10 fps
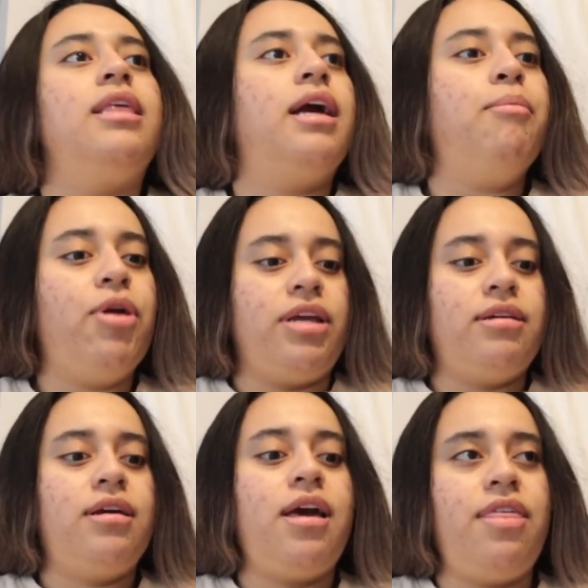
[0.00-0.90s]
think I'm
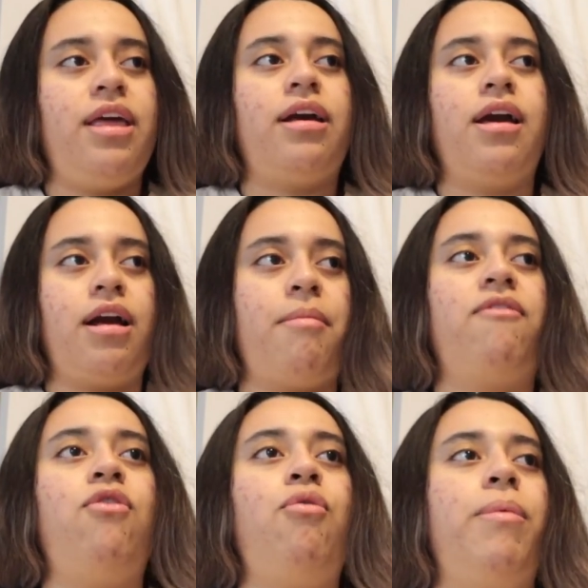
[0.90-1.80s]
ready. I think I got my
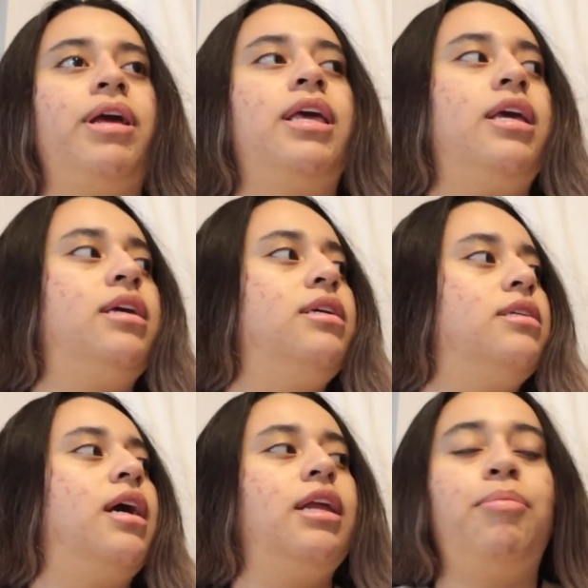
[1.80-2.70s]
phone, my
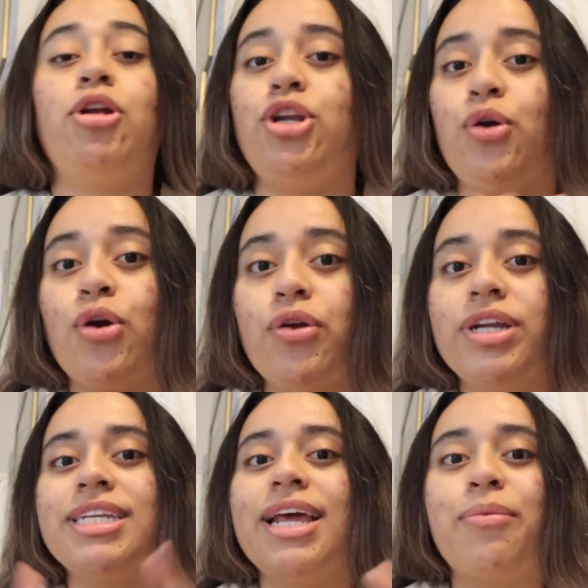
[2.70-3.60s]
keys. I need to put on
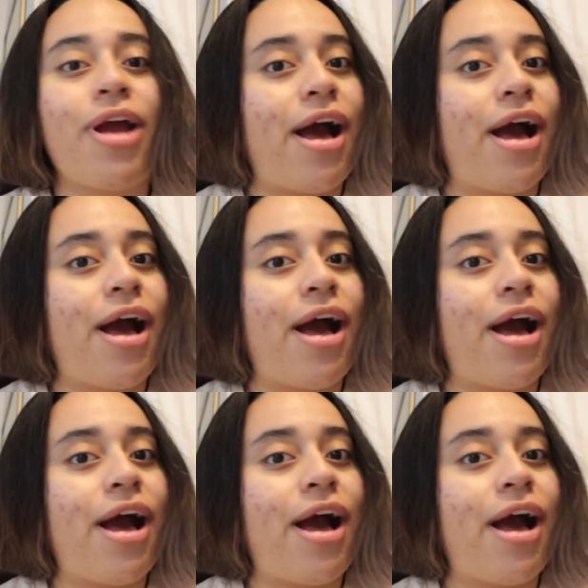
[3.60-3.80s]
deodorant and we're